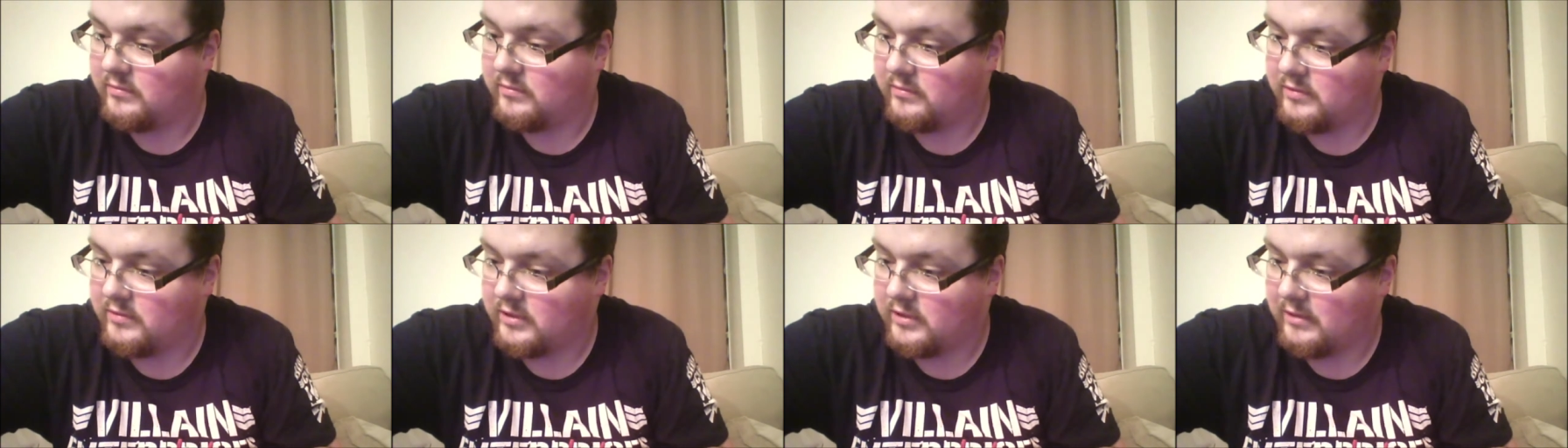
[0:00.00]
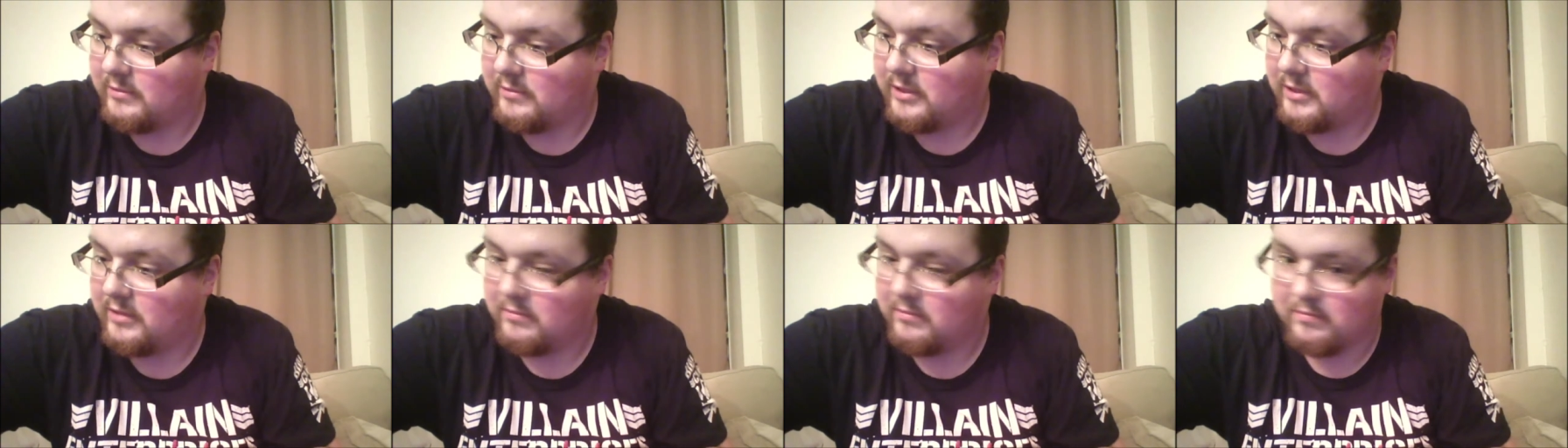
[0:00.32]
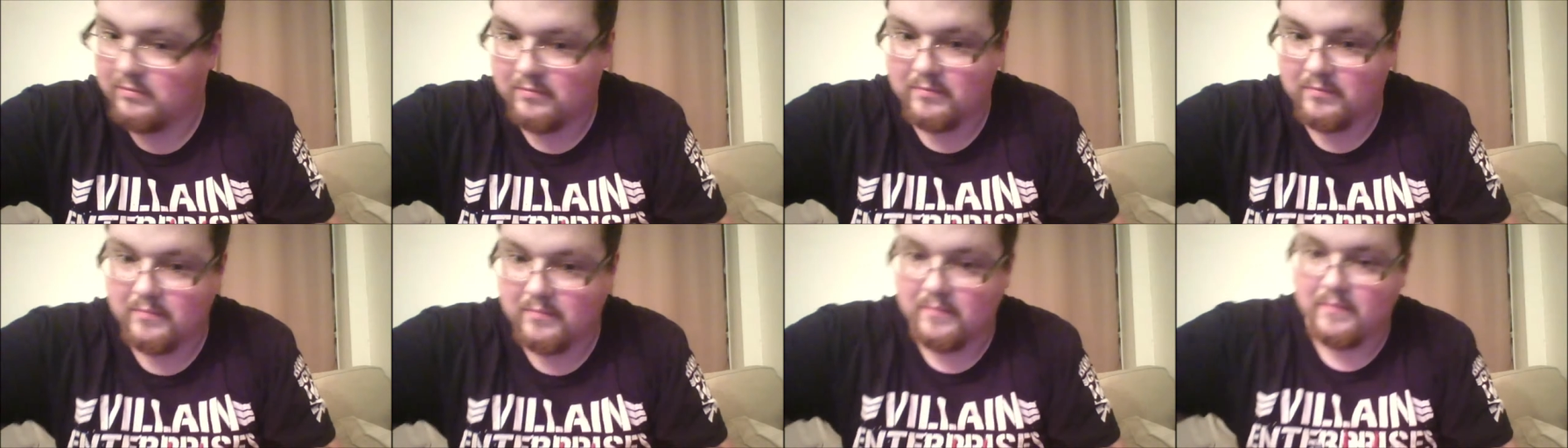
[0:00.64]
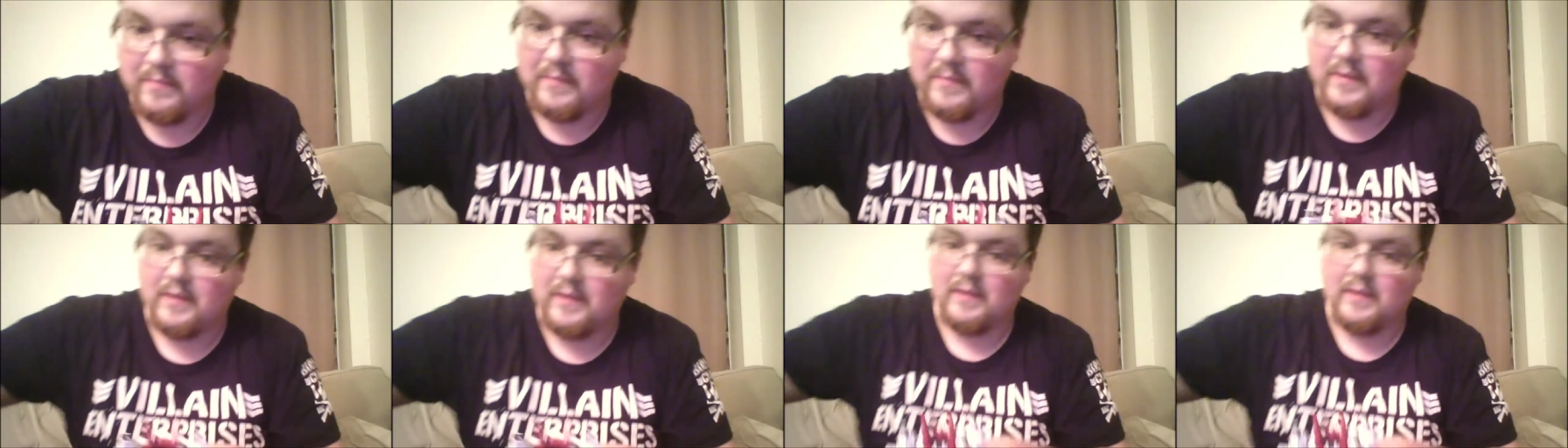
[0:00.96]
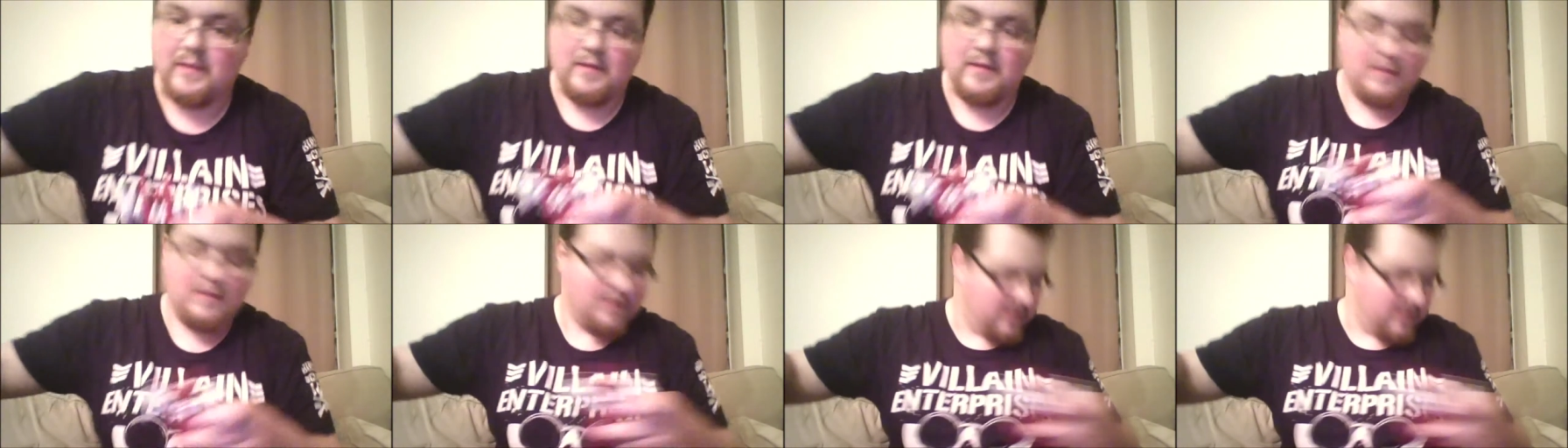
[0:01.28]
Come on.
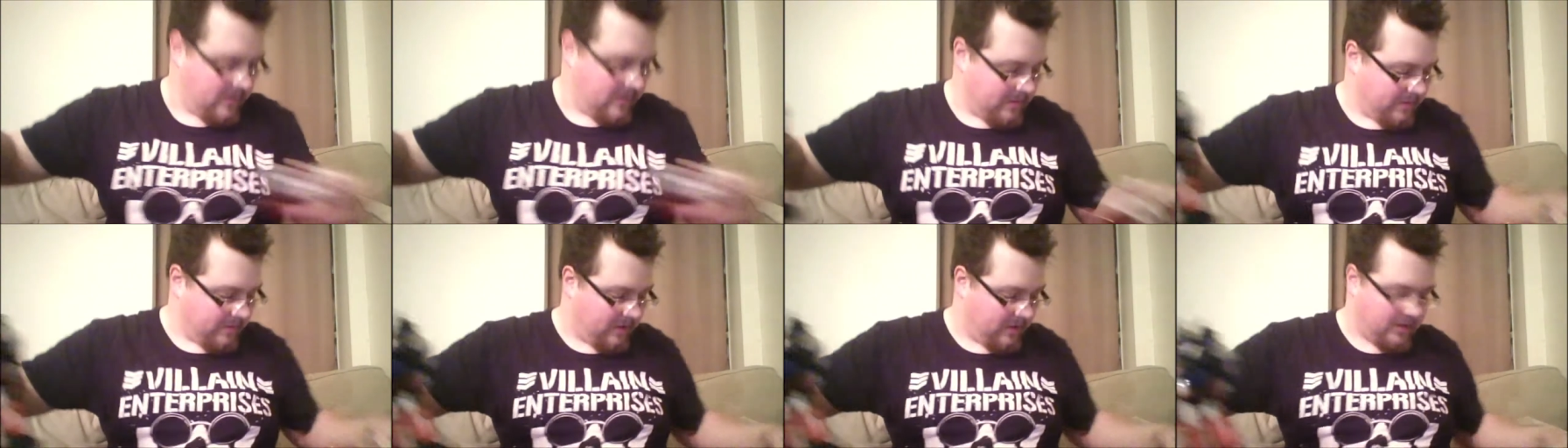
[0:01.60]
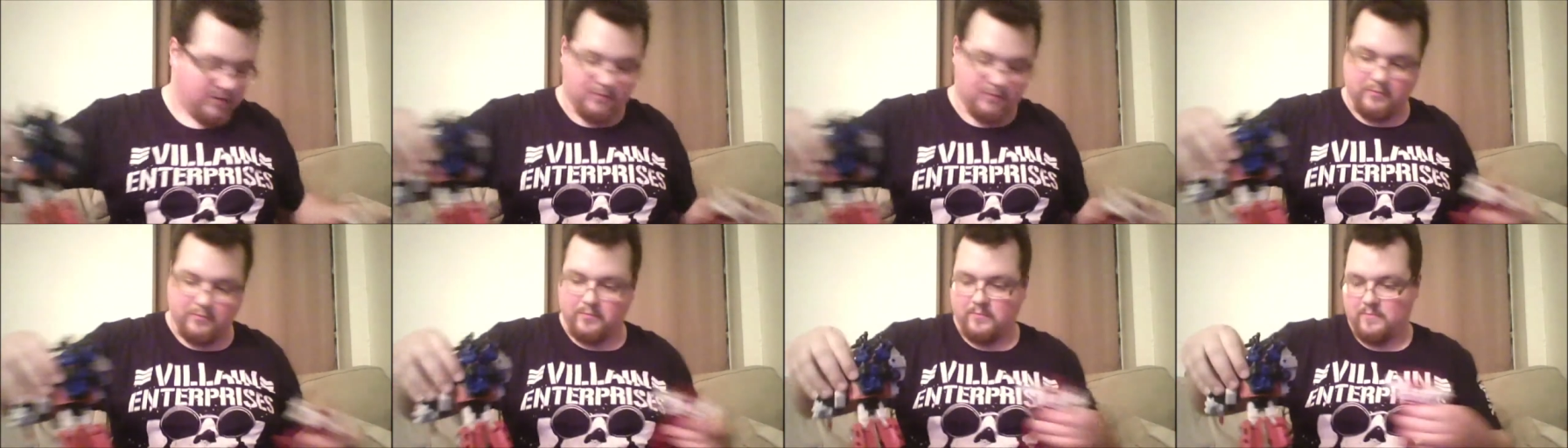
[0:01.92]
There we go.